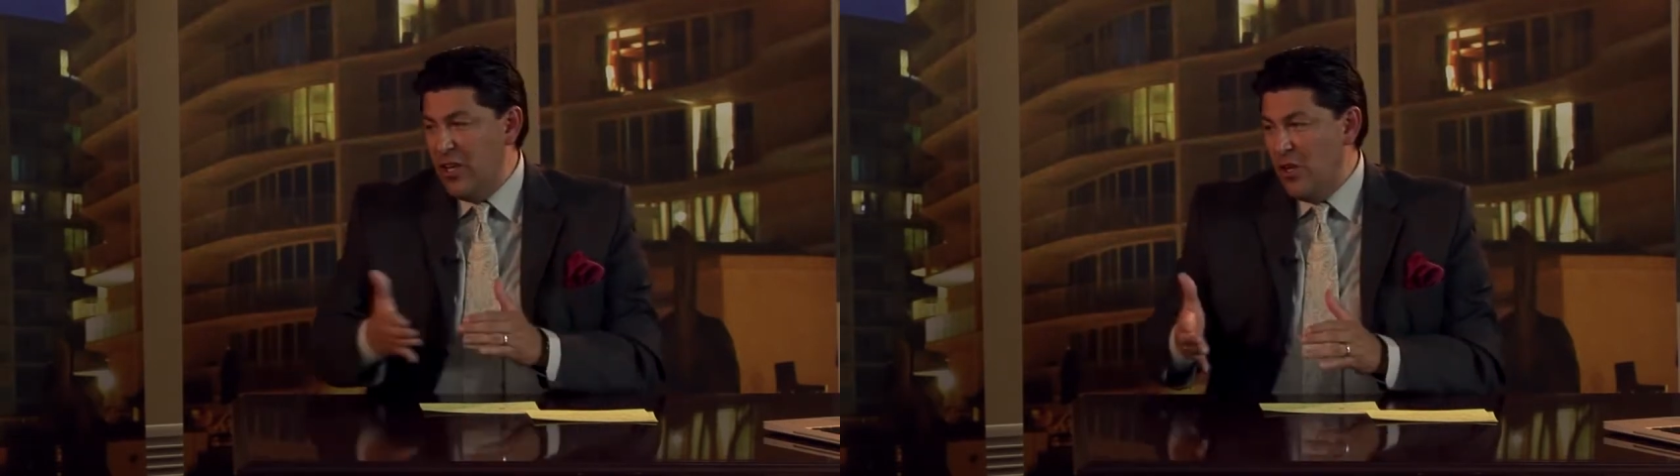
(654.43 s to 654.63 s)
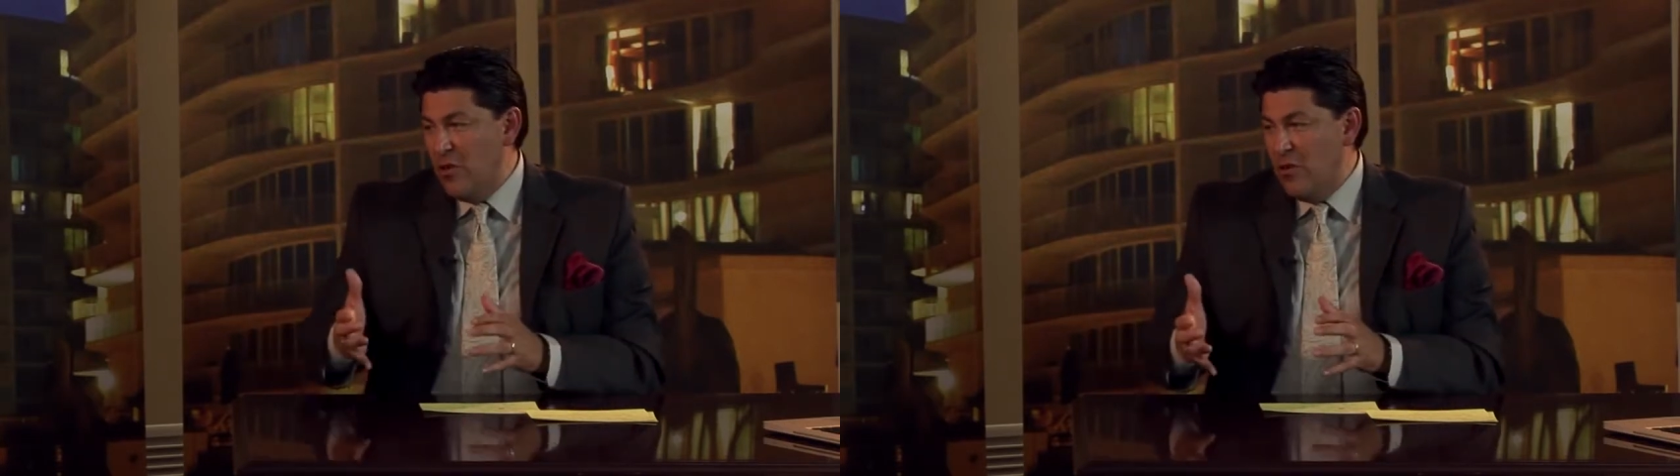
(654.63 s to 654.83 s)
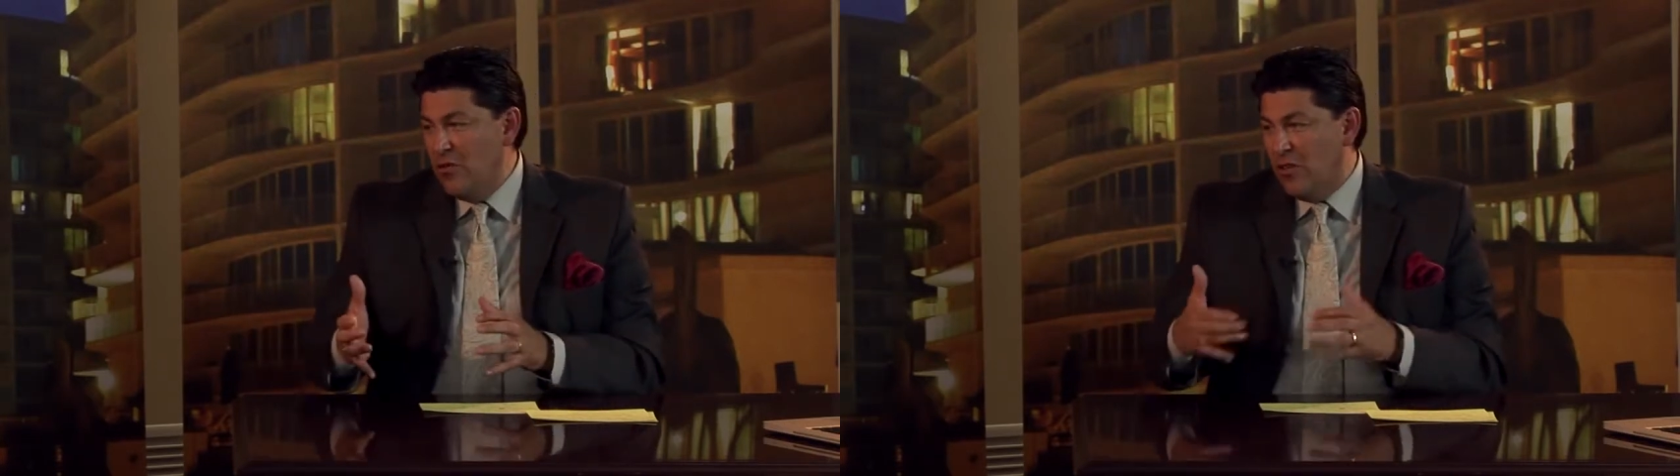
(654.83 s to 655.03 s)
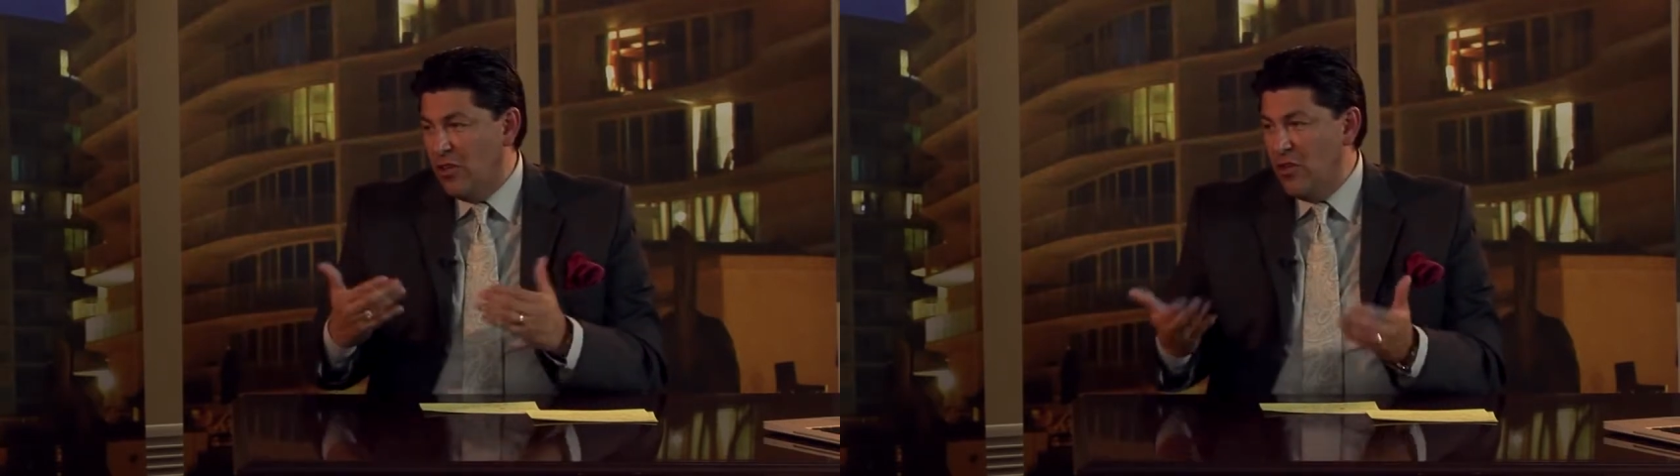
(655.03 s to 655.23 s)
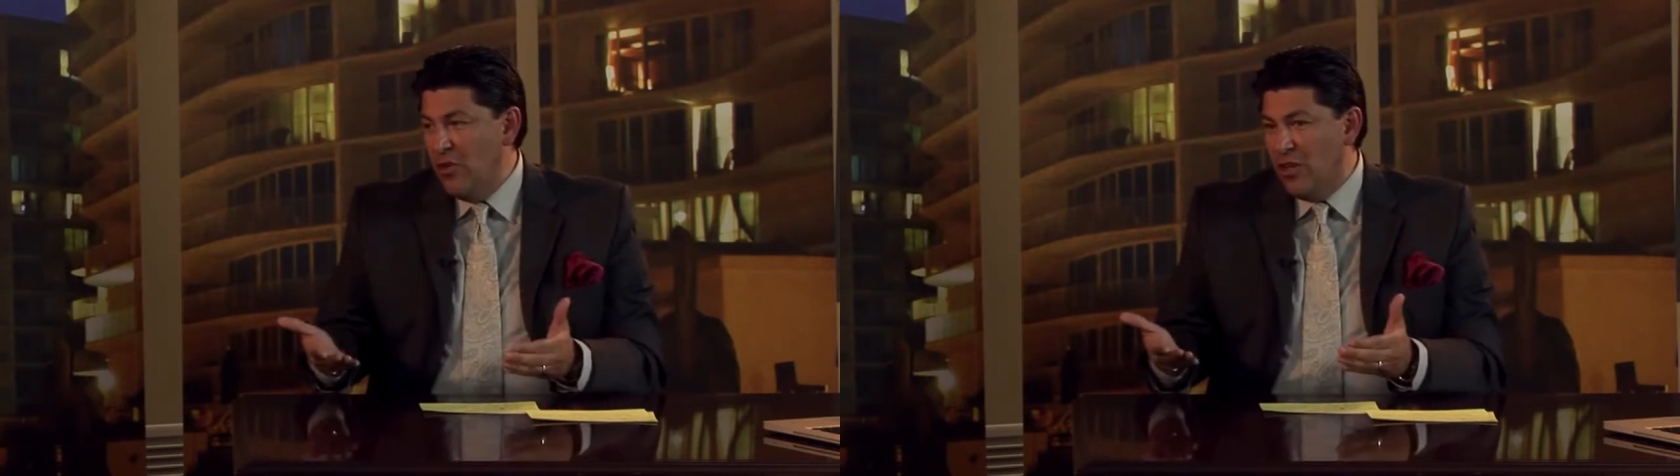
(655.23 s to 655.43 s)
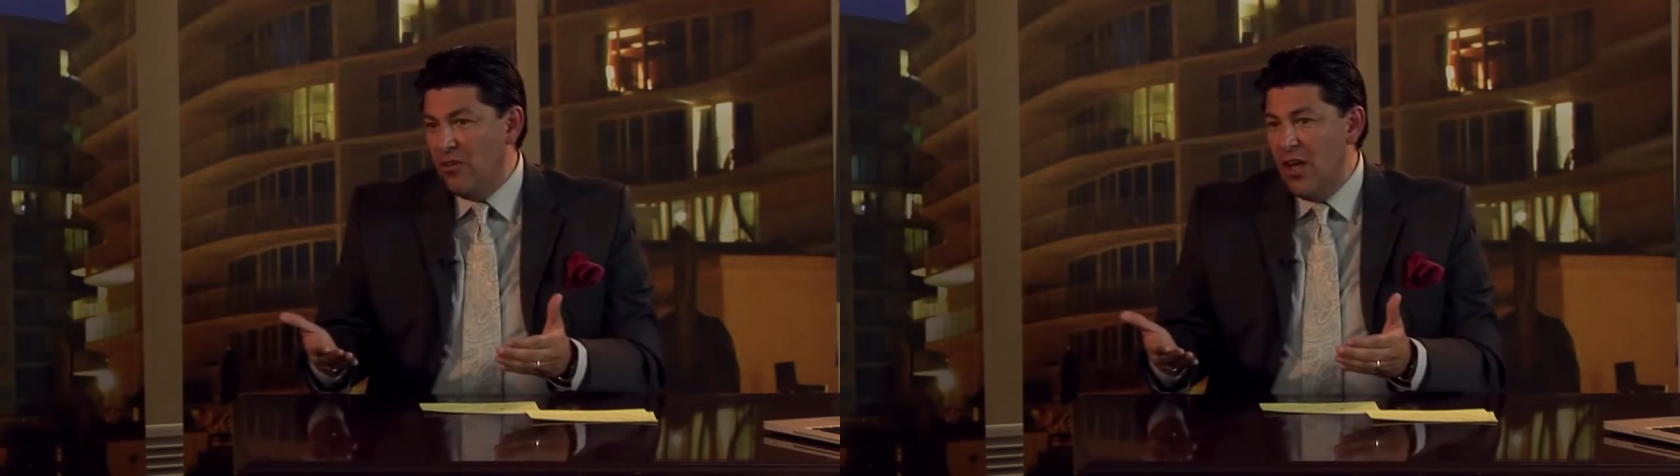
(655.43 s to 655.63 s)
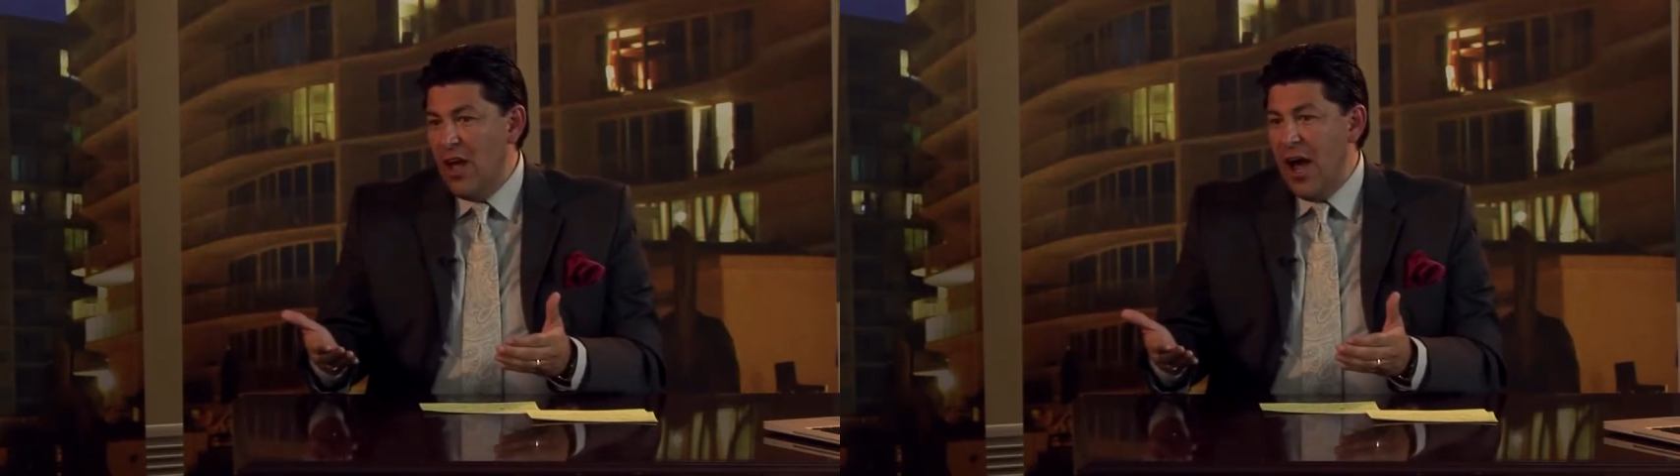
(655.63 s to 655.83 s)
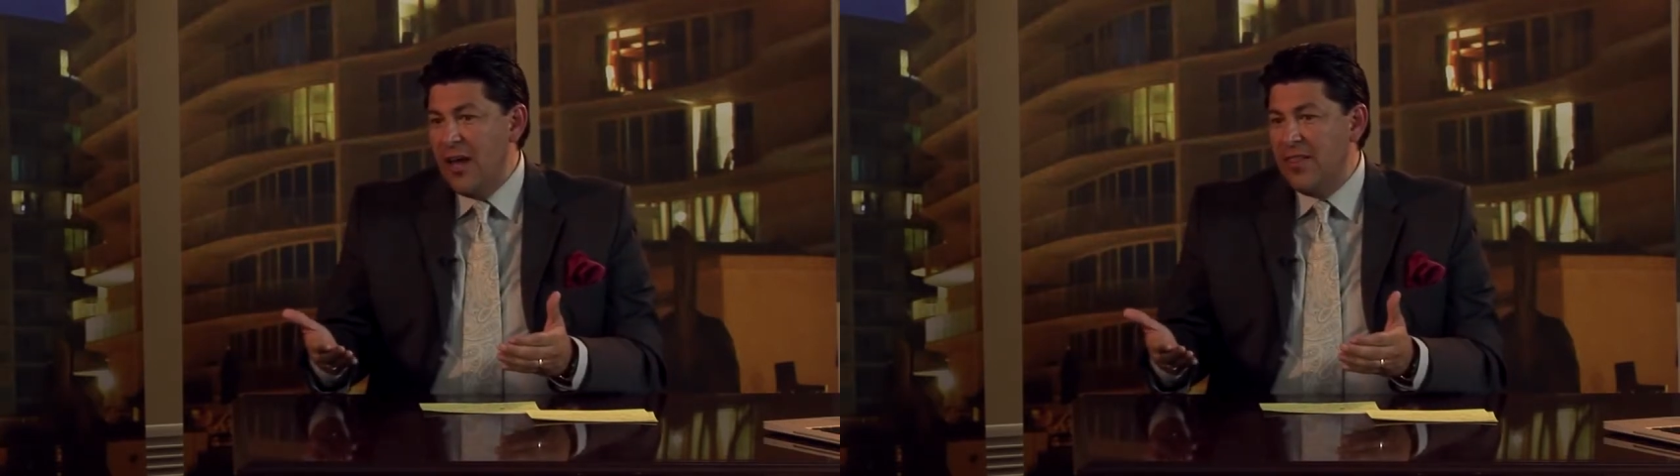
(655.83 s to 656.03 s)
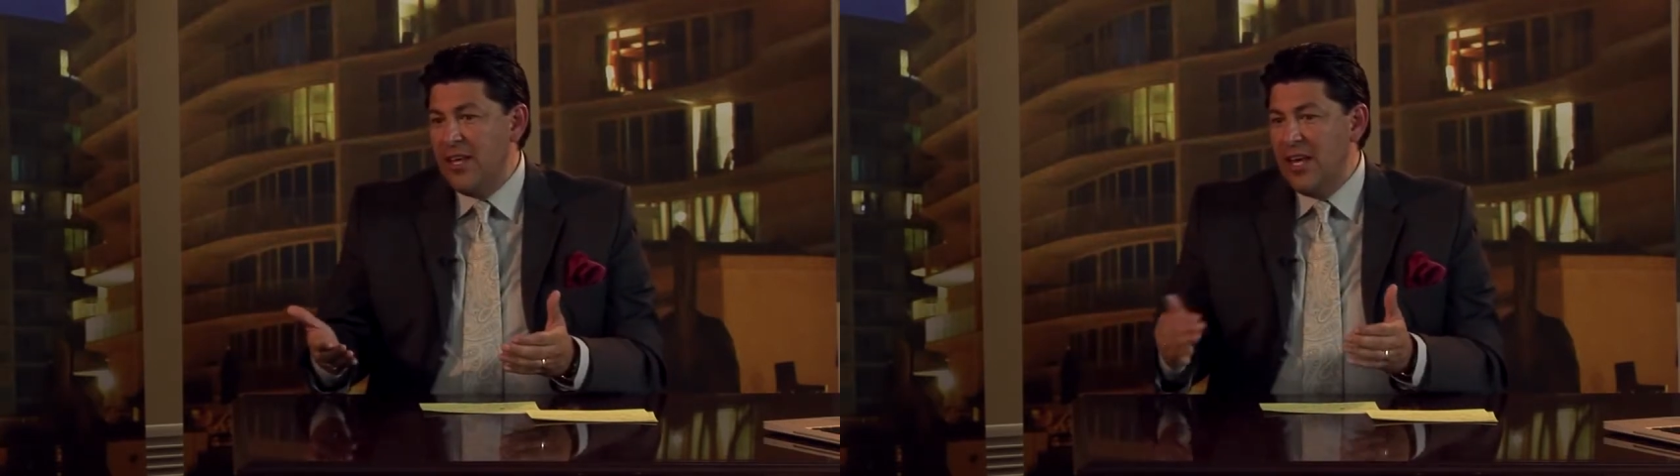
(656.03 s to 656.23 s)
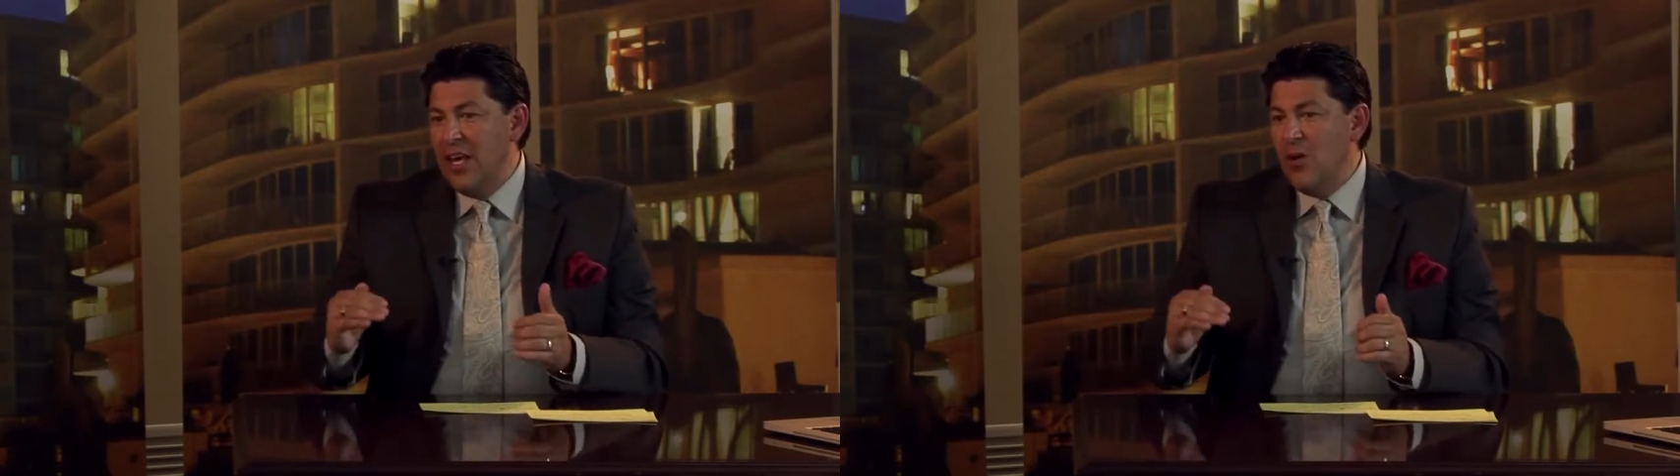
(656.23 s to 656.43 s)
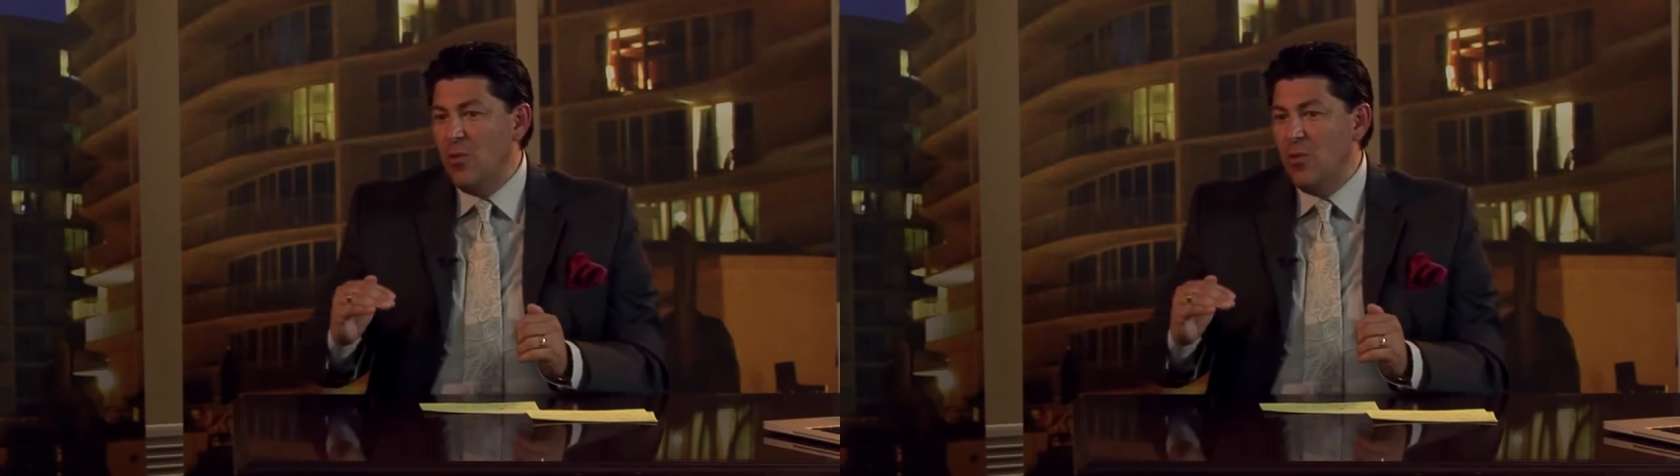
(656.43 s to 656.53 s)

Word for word: that you use to do this, I think mm -hmm.